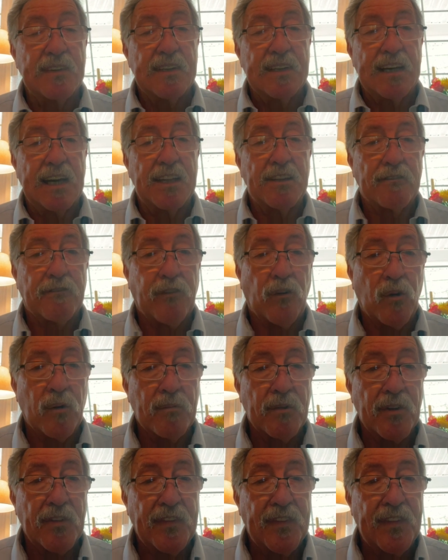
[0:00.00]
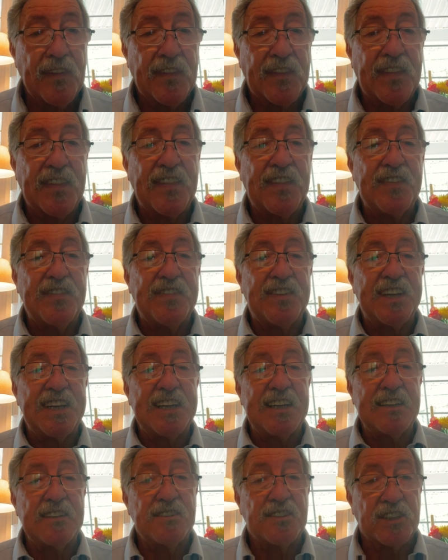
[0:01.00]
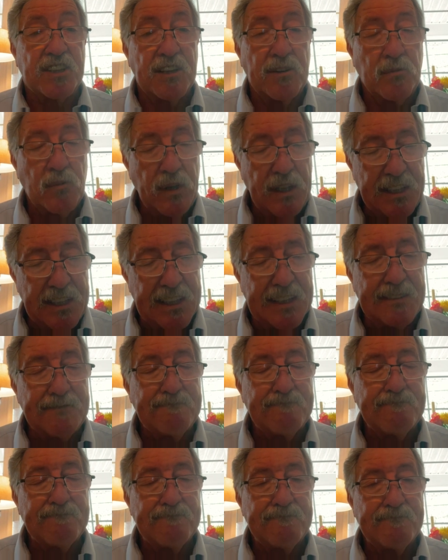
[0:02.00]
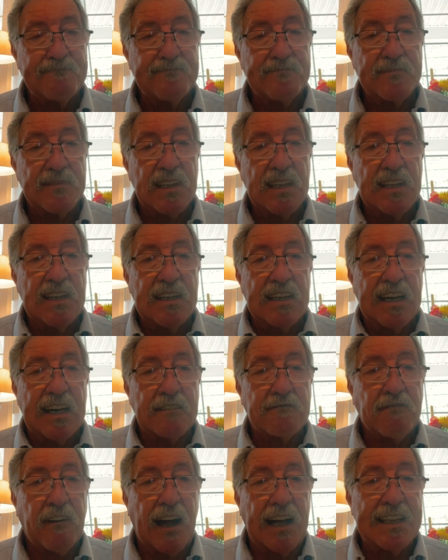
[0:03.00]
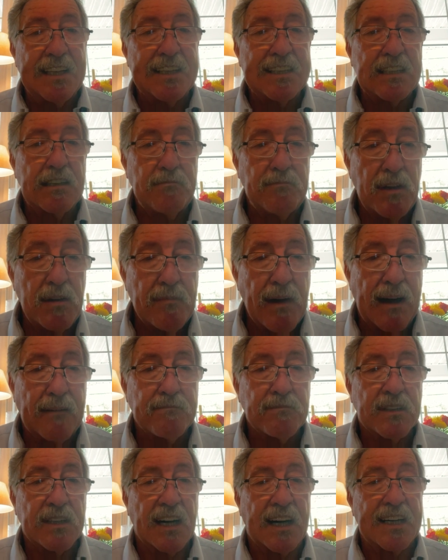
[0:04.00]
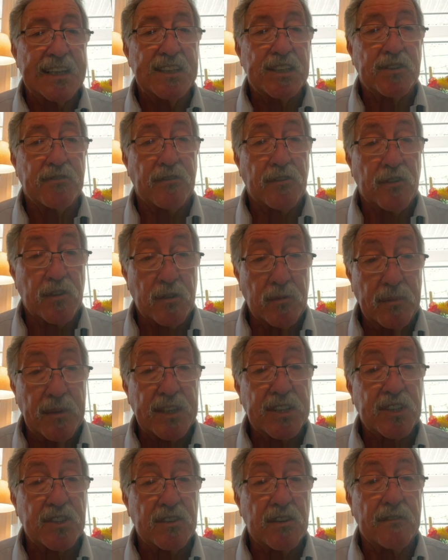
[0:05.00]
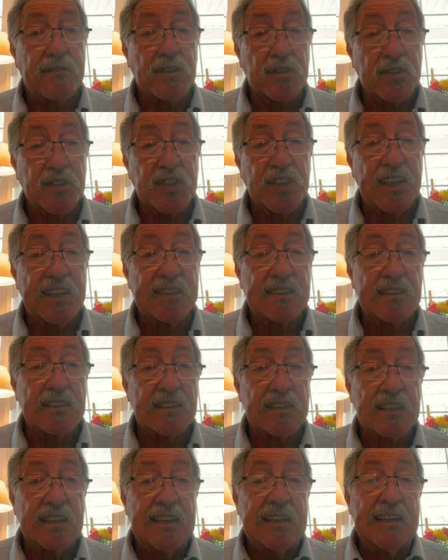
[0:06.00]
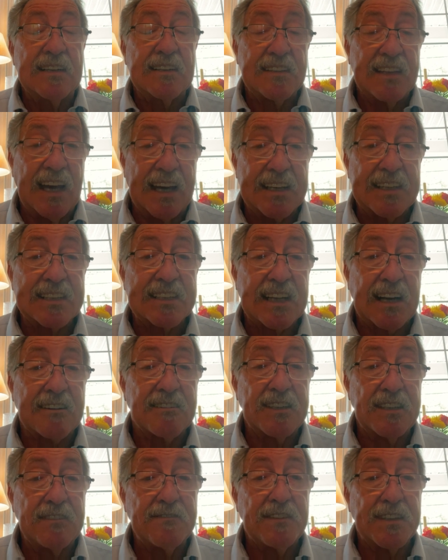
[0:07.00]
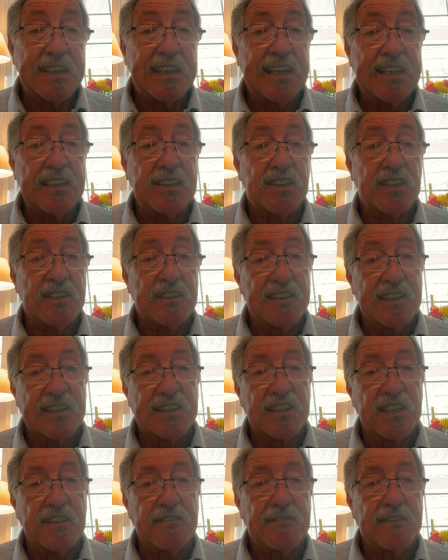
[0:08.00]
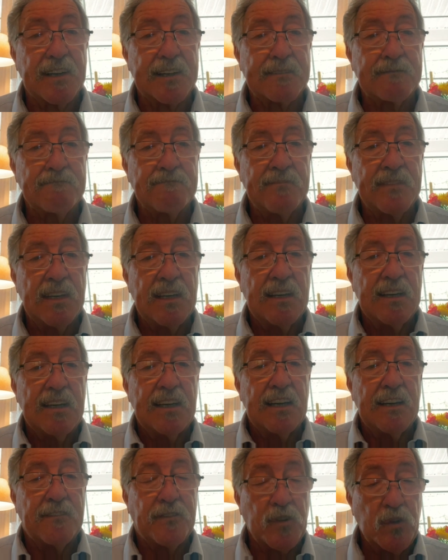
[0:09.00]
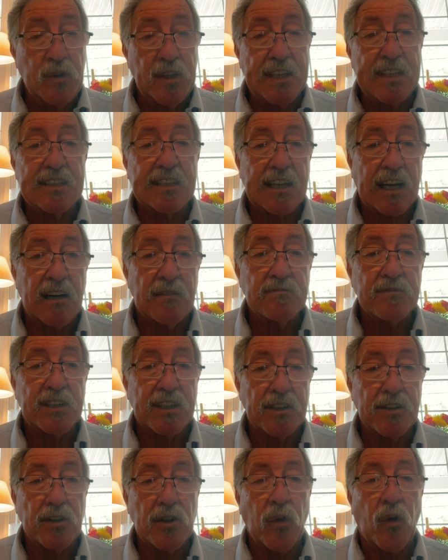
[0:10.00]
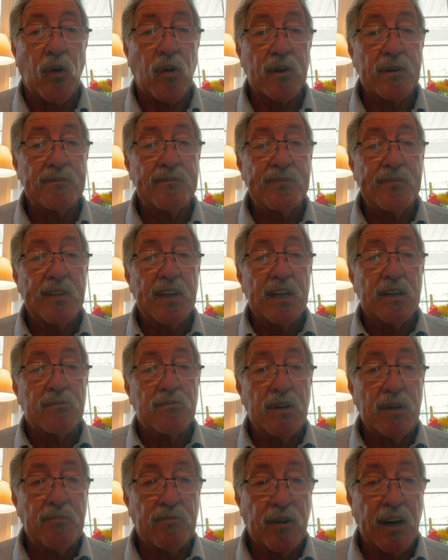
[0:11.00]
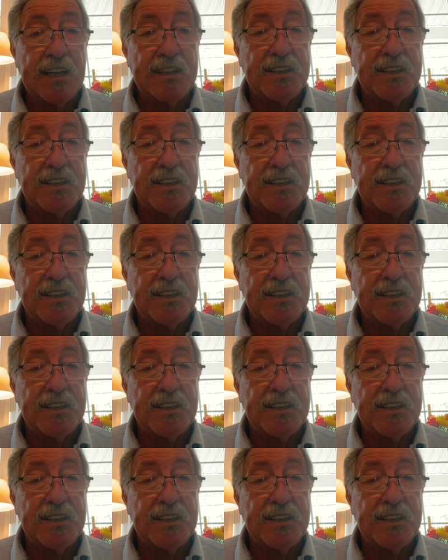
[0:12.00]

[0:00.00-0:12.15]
and the former deeds that we did, and finally to be baptized for the remission of your sins. That is our invitation this evening. If you need to come to the Lord, we pray